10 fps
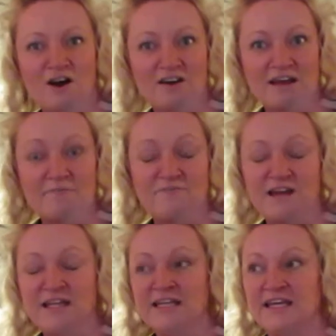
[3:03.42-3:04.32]
I'm
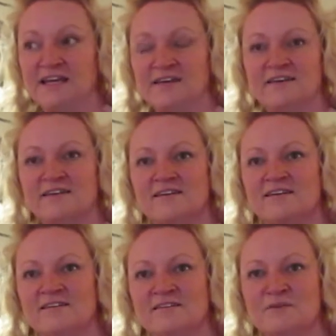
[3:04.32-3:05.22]
finally
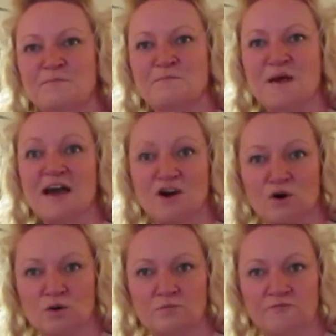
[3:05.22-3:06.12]
back
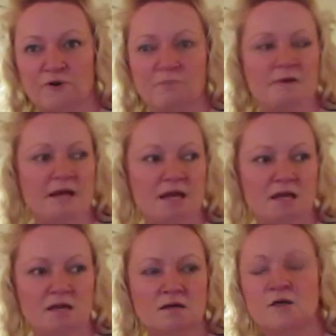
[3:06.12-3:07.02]
home from
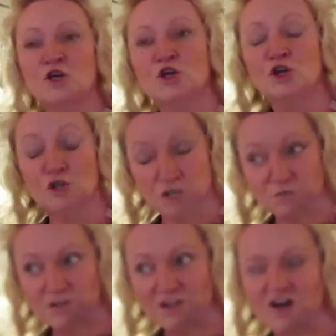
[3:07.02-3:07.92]
my
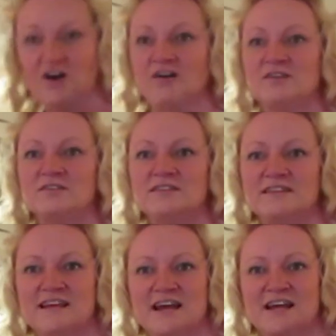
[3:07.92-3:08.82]
Goodwill haul
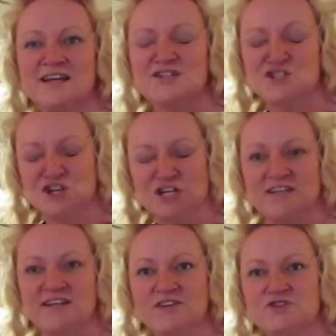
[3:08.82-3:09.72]
that I
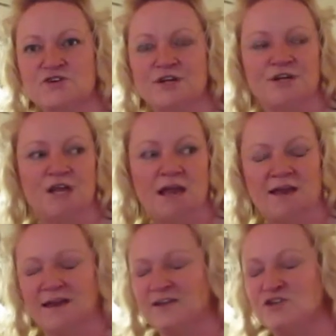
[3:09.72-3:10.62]
started yesterday,
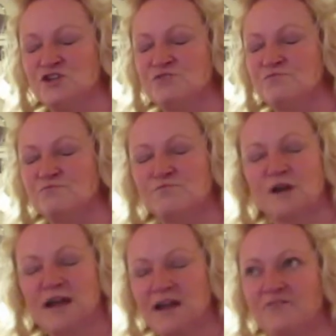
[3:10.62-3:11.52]
and
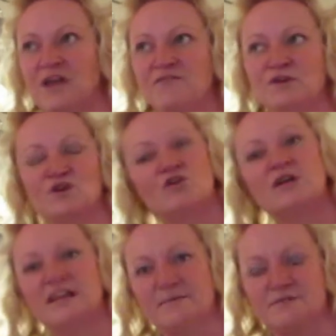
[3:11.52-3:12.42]
kind of gave you little
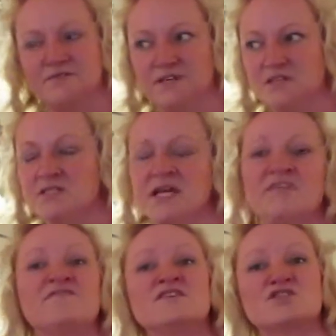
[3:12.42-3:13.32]
clips of the inside
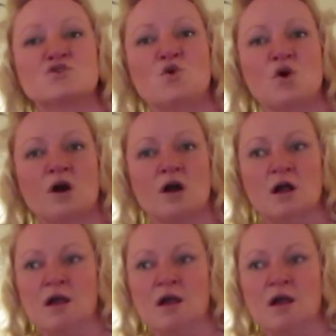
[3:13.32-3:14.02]
of the store